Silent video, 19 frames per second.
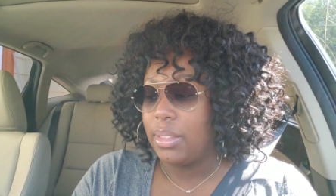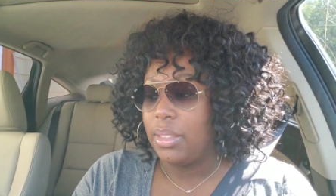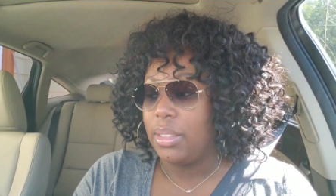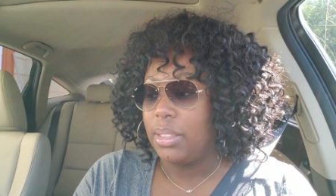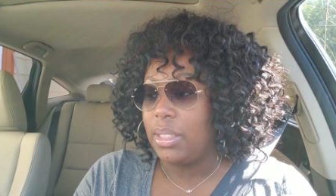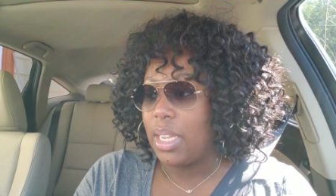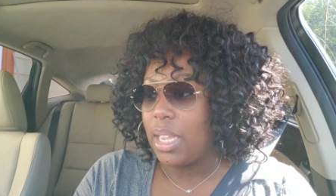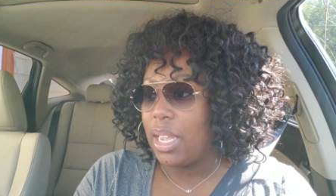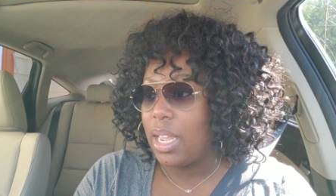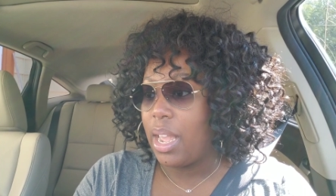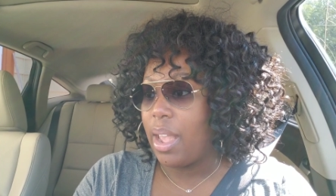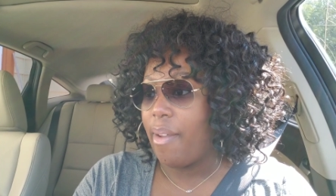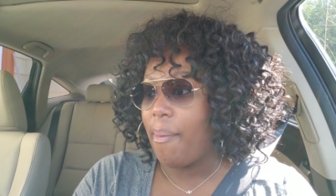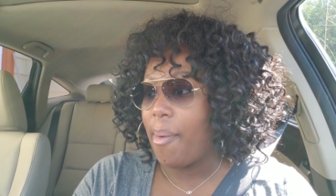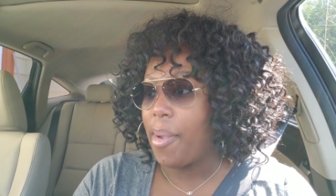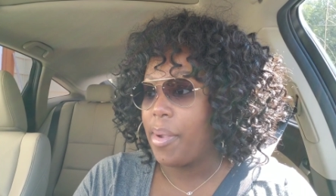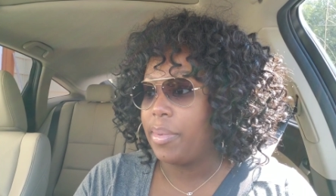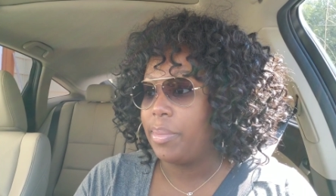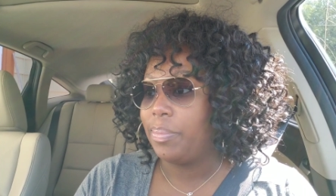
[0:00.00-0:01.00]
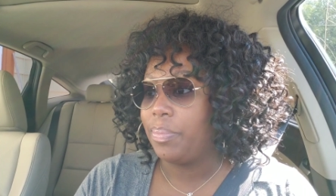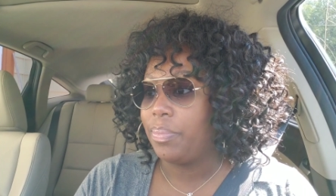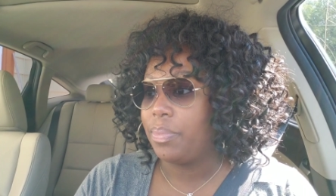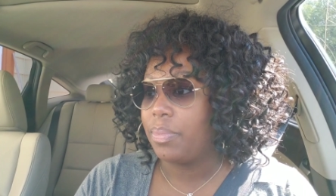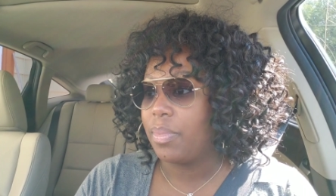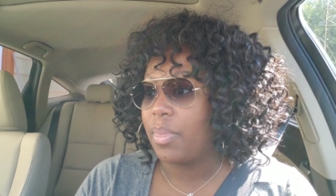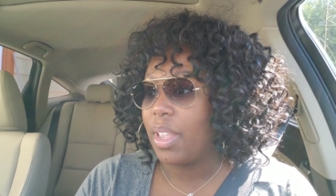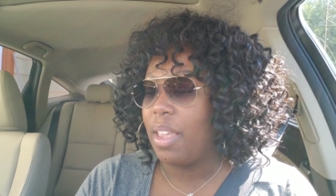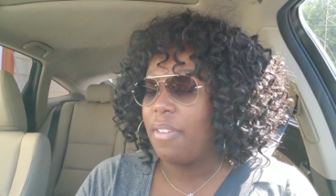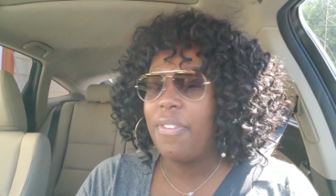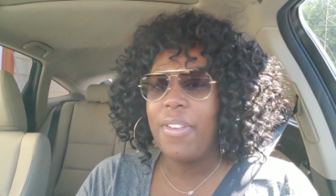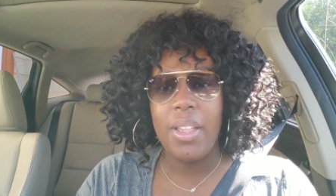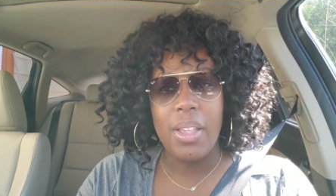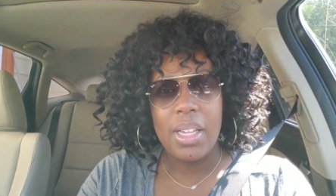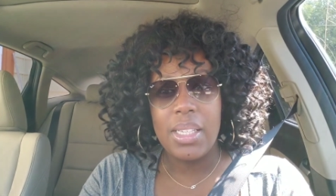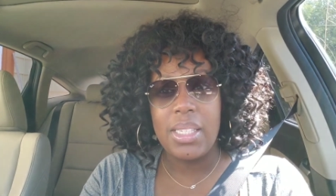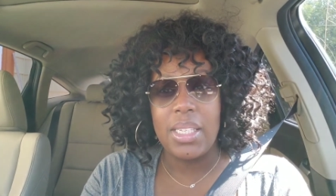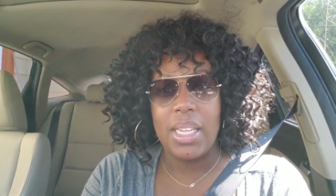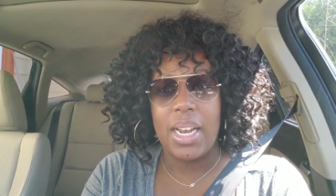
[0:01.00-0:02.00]
yeah, I feel
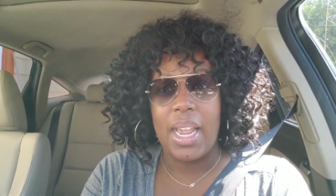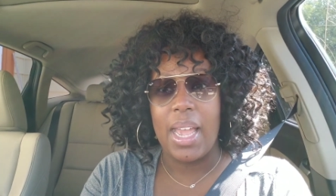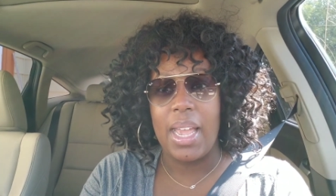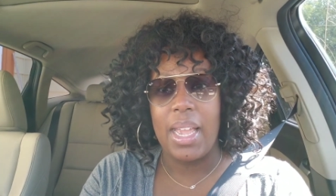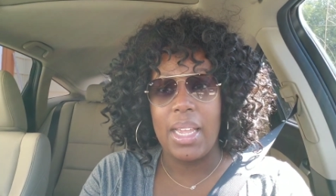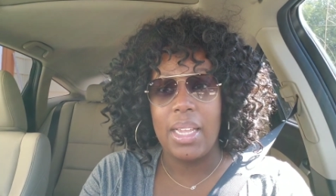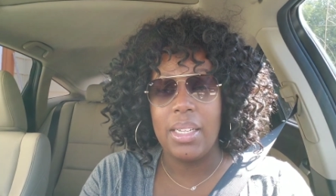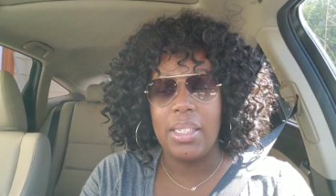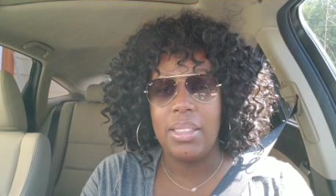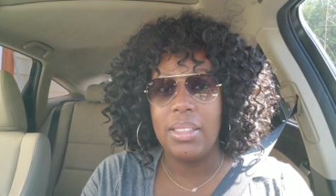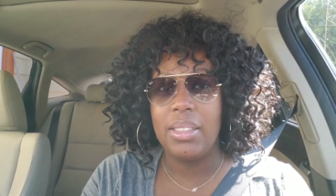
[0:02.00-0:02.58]
good today.